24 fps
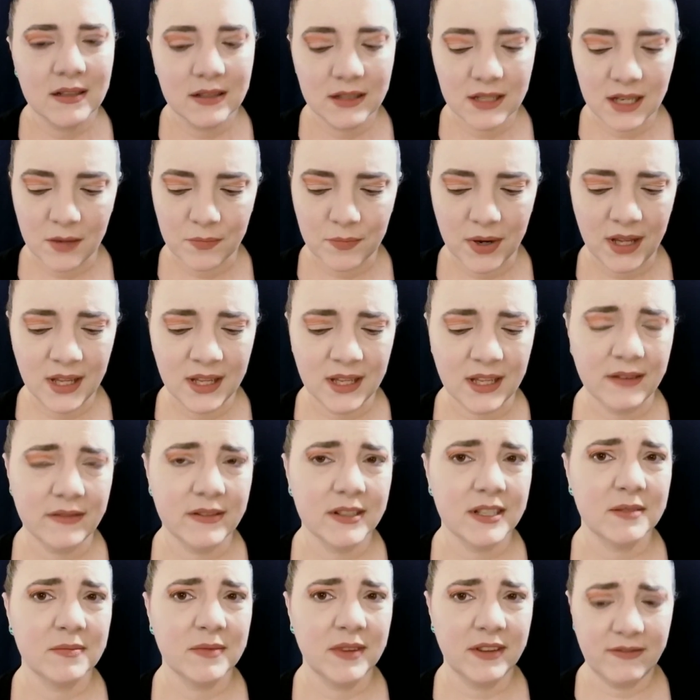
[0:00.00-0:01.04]
I'll probably give
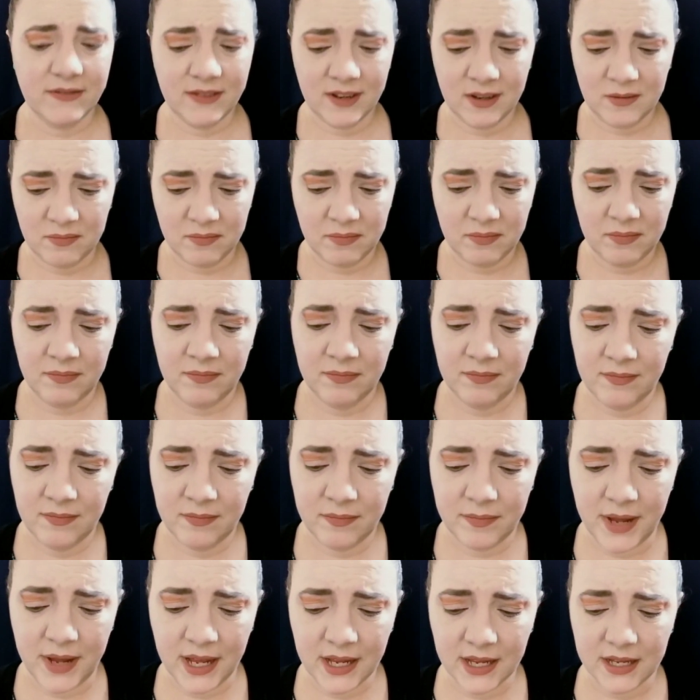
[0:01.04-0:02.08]
it to my friend
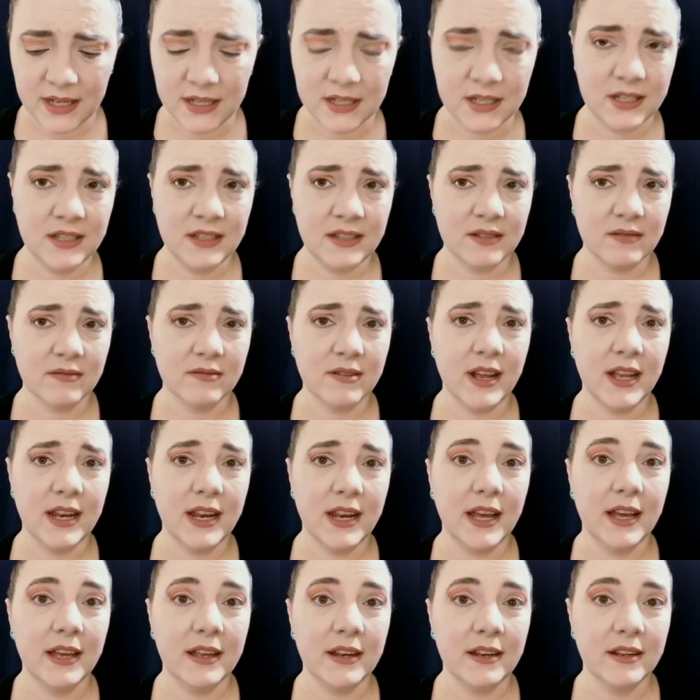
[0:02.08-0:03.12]
Becca. She's a
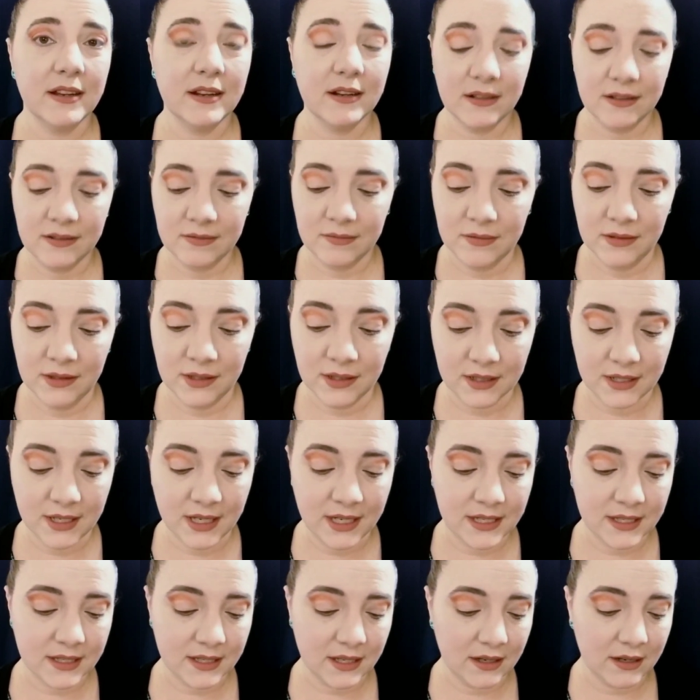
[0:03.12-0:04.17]
redhead. It'll look
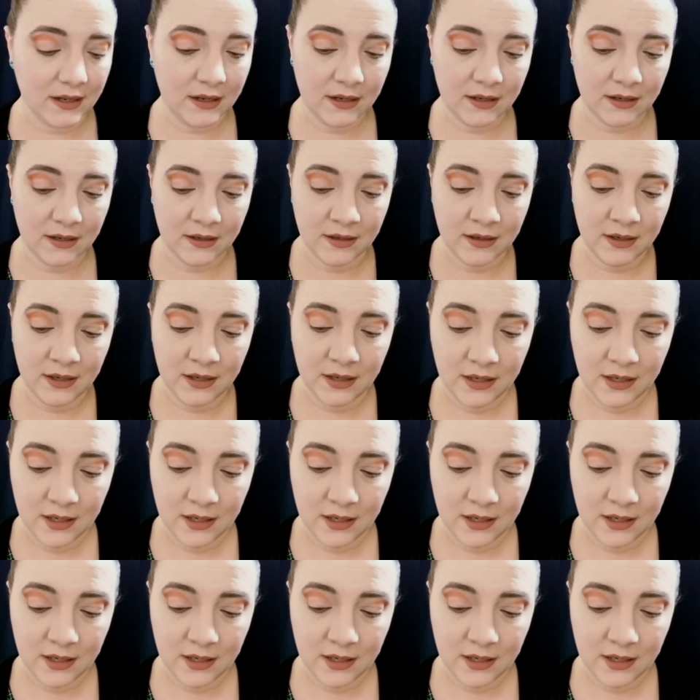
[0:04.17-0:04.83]
nice on her.